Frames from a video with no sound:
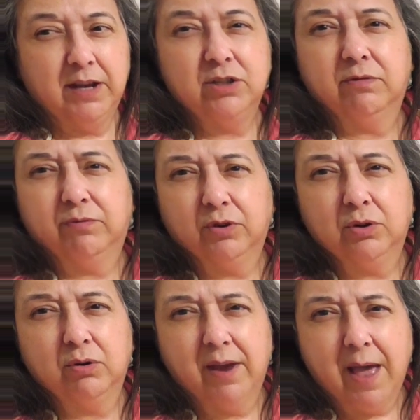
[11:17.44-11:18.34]
or
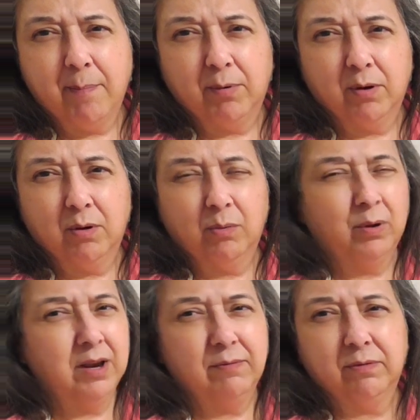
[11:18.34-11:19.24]
fruit or apple,
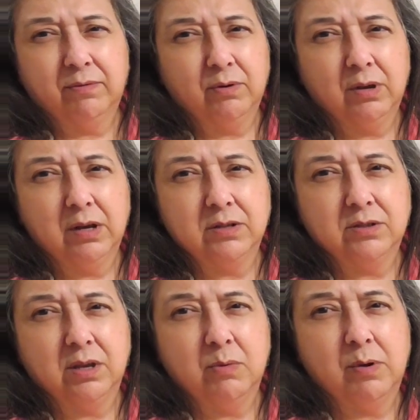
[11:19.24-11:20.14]
whatever fruit that is
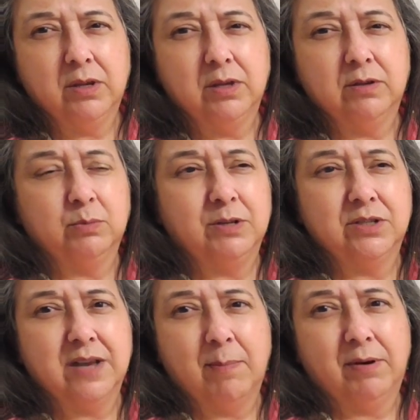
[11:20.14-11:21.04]
that you want to use. We
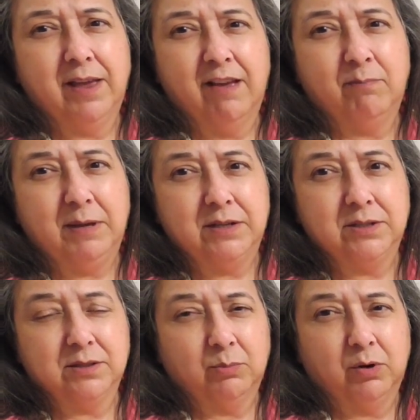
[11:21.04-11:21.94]
just happen to have
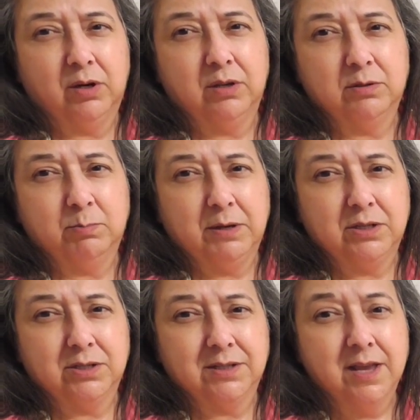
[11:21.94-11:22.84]
peaches, so we're going to use
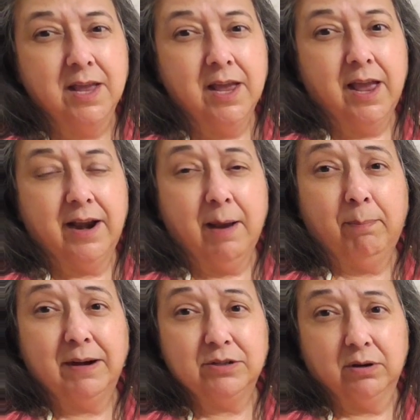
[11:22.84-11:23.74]
peaches. And I
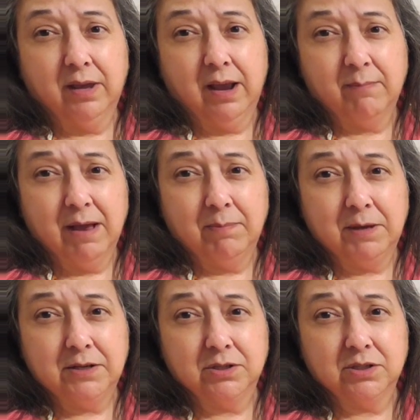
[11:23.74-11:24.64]
pressure can my
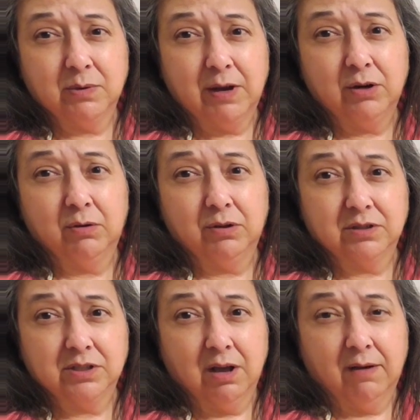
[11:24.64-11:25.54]
peaches so I know they're
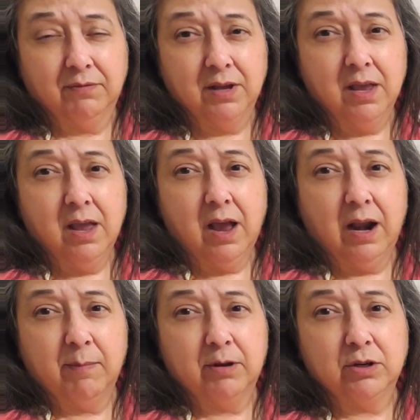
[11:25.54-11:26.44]
soft. And
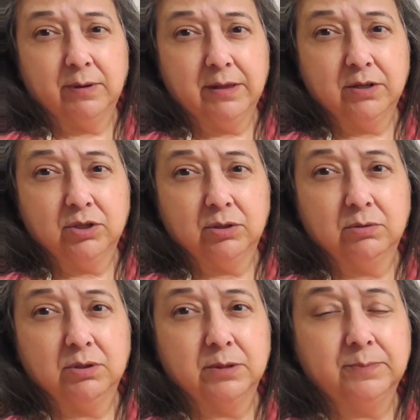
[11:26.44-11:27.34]
I'm going to drain the
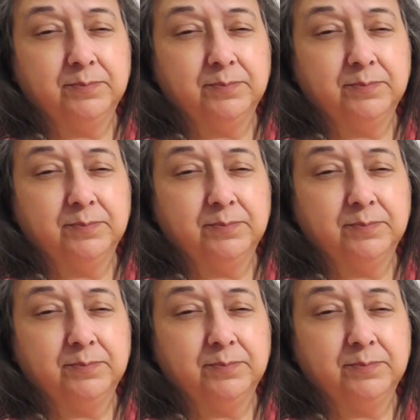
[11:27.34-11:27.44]
juice.